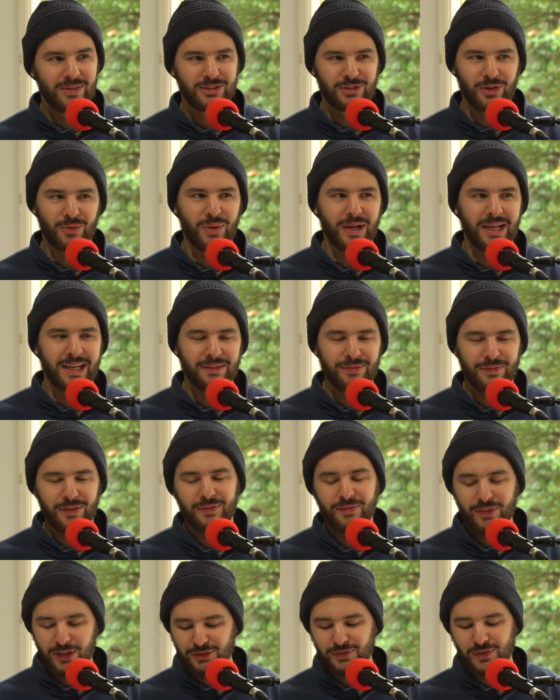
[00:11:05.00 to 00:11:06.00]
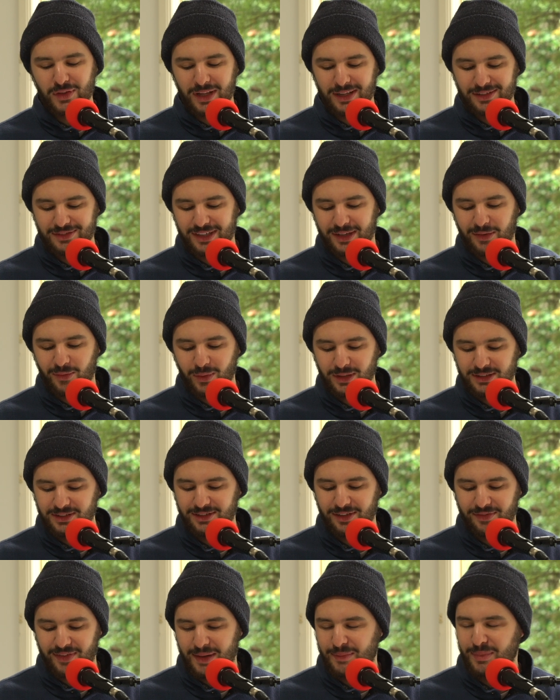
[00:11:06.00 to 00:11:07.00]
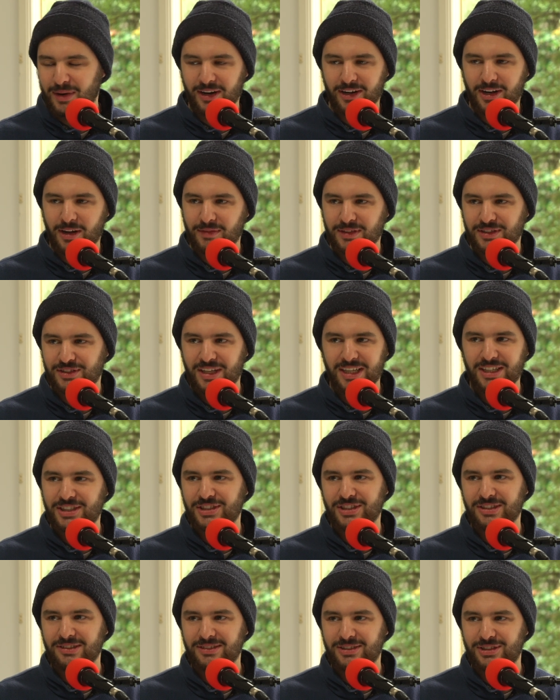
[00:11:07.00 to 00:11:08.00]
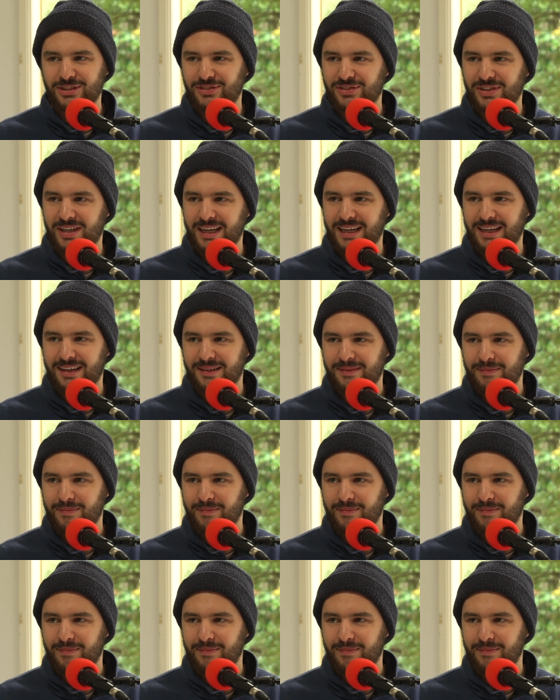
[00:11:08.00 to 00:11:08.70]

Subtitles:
So wait, first of all, I was like, what's the vampire conversation? Just like,